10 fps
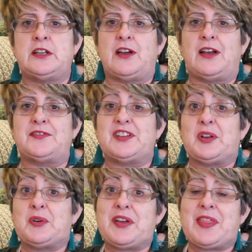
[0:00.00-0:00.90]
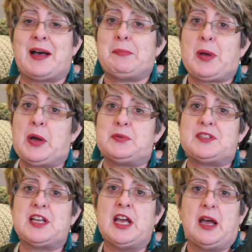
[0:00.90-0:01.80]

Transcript: you don't have to look at that post.